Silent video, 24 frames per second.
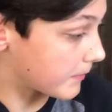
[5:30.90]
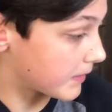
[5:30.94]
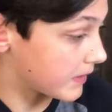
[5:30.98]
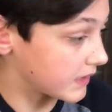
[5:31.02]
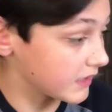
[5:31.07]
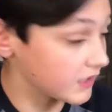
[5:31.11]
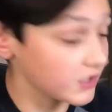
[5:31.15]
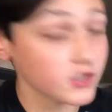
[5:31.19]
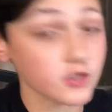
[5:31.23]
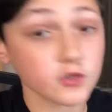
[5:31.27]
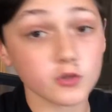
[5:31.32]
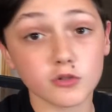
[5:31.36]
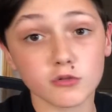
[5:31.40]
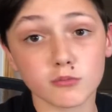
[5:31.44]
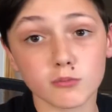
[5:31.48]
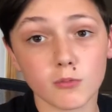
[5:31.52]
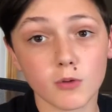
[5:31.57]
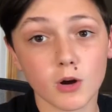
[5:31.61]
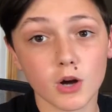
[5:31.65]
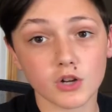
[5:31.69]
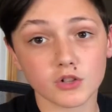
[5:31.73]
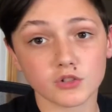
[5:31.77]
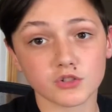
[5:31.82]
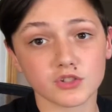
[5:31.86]
these newer
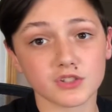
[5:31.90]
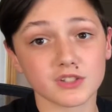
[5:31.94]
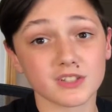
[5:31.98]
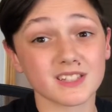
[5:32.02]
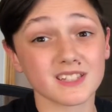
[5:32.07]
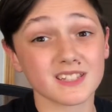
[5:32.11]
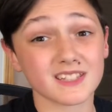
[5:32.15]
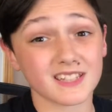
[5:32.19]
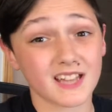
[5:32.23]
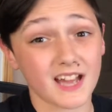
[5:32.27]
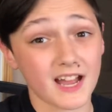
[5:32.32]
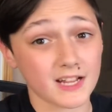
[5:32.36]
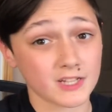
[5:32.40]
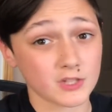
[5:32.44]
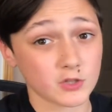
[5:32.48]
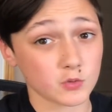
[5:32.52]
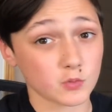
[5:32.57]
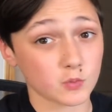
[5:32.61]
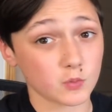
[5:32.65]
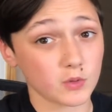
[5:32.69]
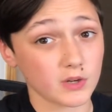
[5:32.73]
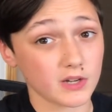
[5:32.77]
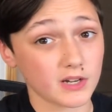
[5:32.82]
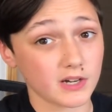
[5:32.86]
models, that's
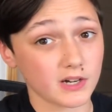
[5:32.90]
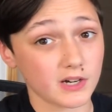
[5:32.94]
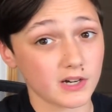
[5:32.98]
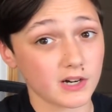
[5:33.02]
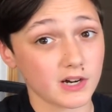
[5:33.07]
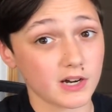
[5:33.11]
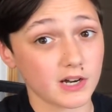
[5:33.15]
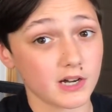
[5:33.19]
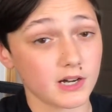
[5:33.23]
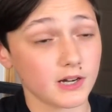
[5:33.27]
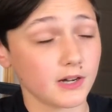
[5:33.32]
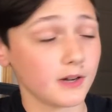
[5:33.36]
where